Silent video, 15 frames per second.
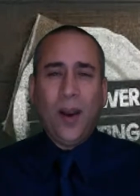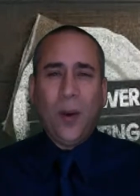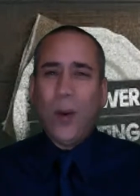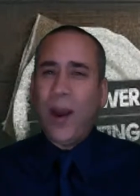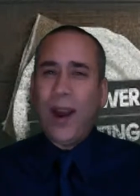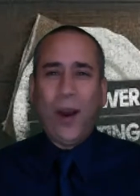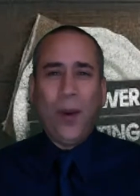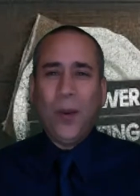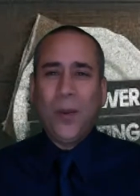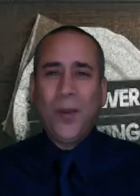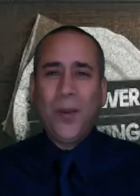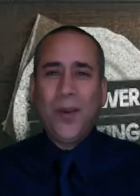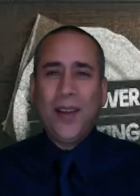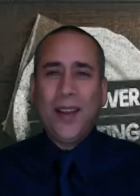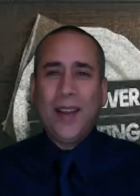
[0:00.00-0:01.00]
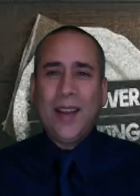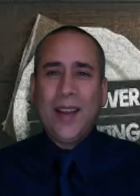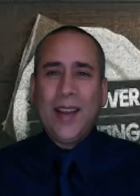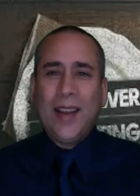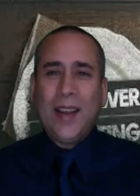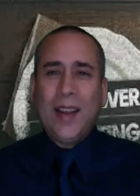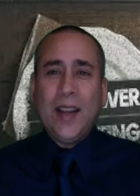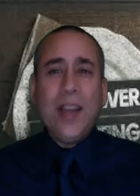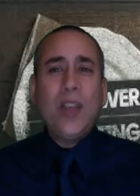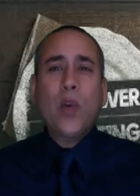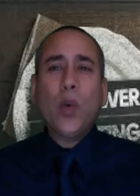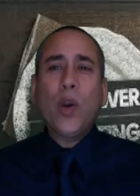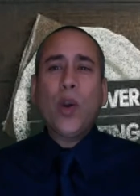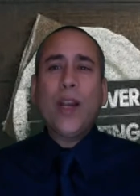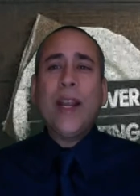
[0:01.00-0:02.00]
wow. Neither
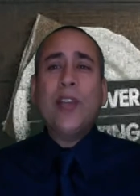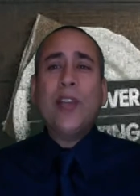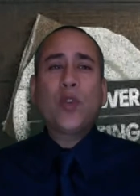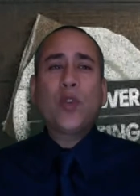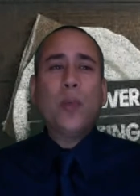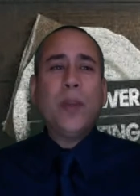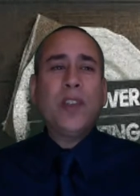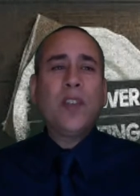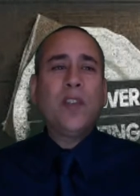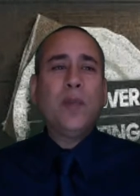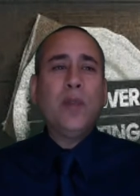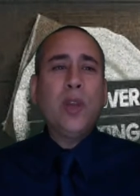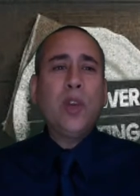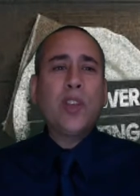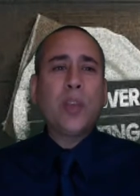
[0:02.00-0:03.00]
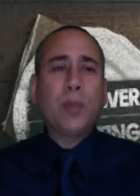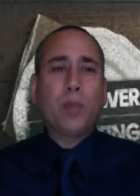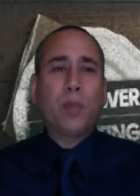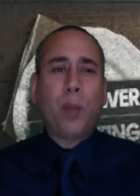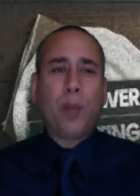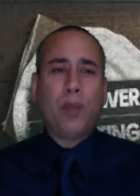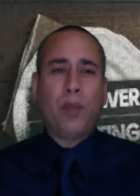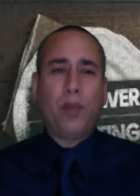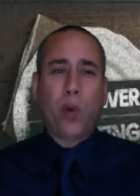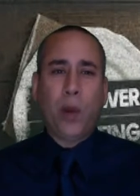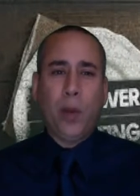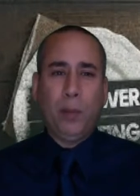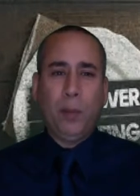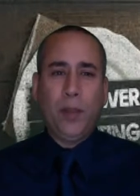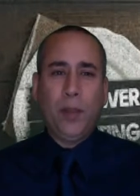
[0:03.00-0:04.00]
were instruments of music brought before
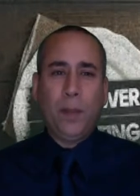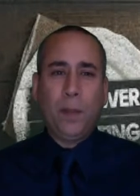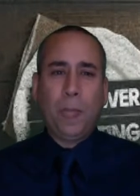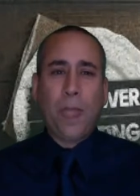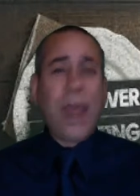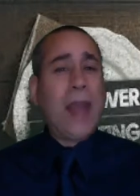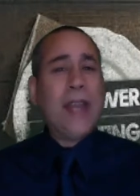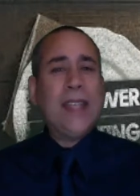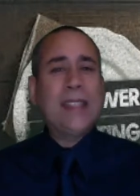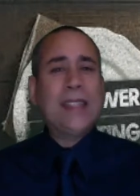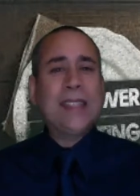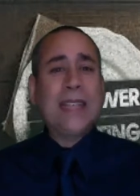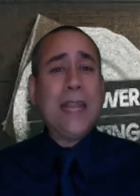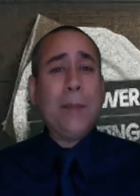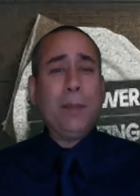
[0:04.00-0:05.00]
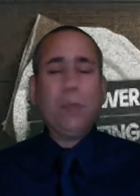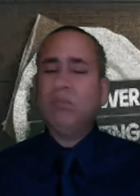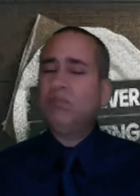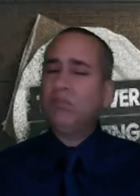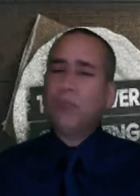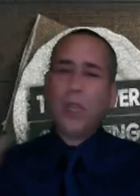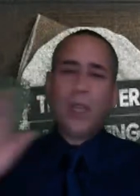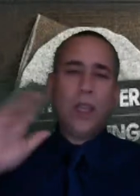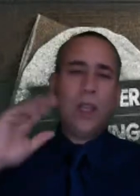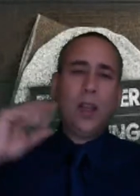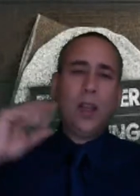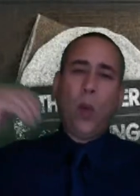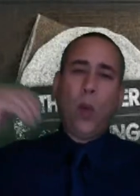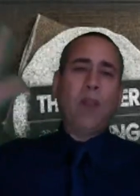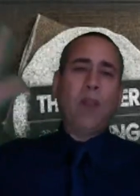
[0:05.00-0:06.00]
him and his sleep
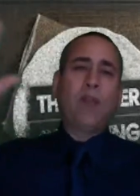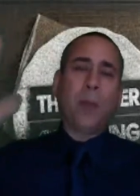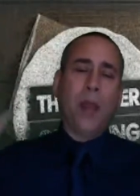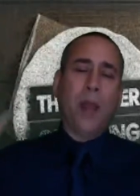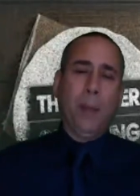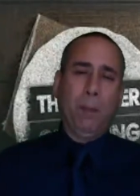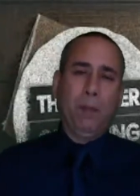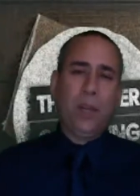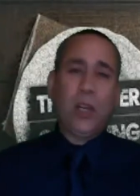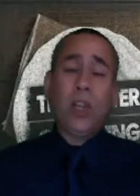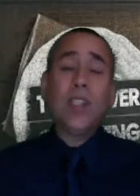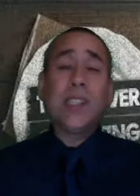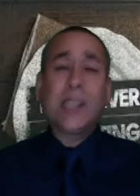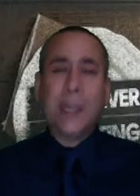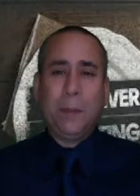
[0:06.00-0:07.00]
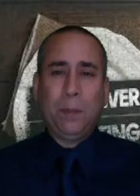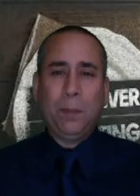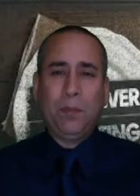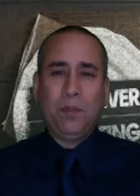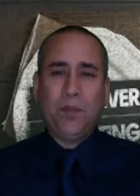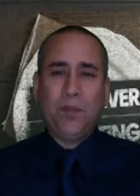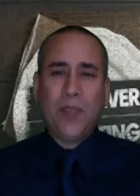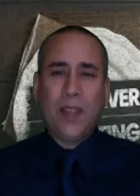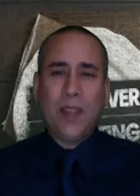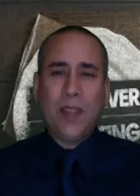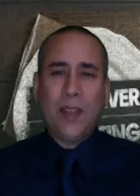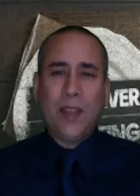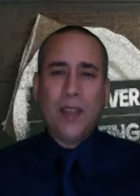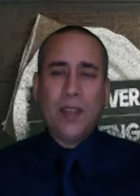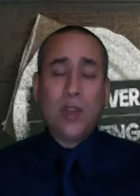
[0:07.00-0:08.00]
went from him. He couldn't sleep.
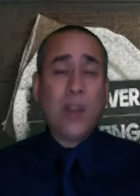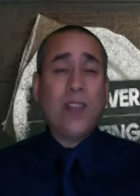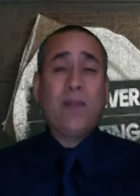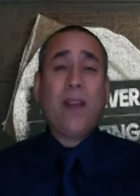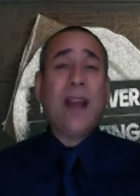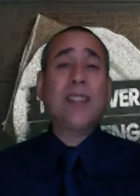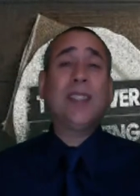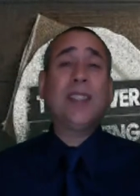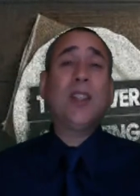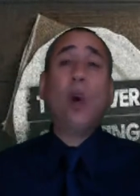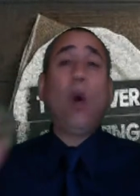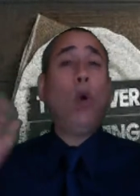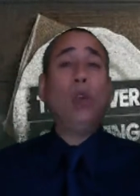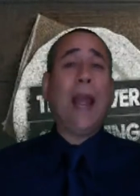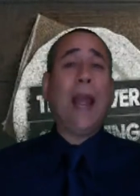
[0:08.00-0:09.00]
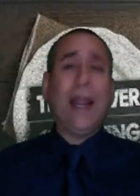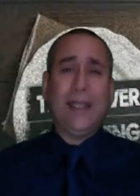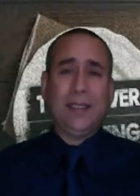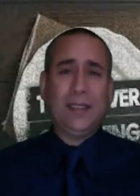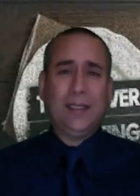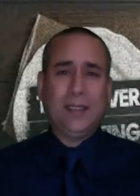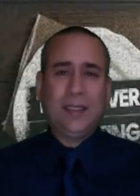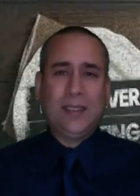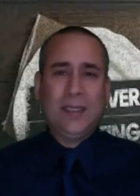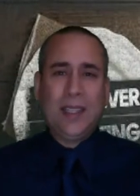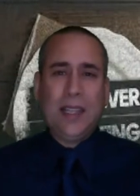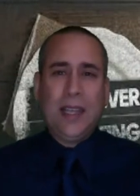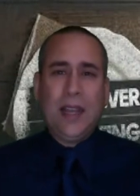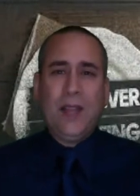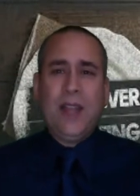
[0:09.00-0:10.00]
So he fasted the whole night.
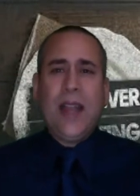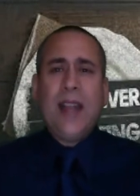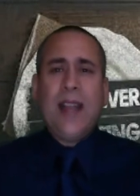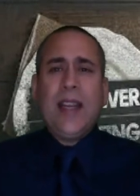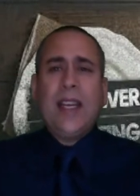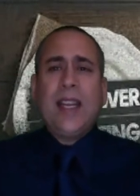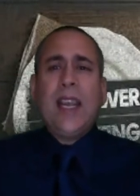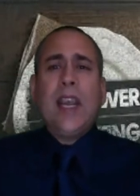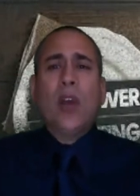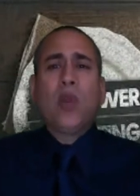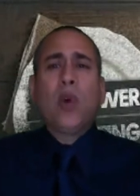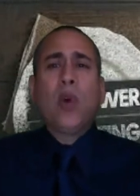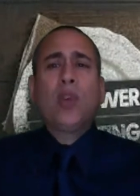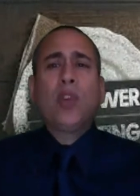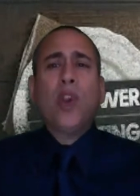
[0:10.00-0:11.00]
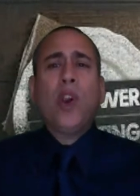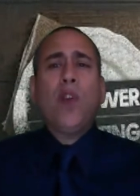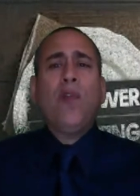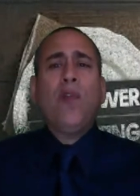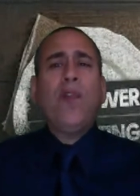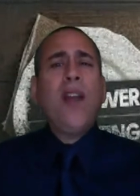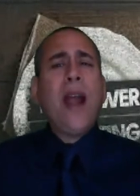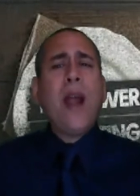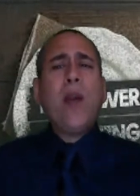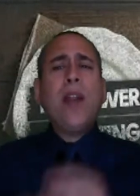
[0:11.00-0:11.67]
Then the king arose very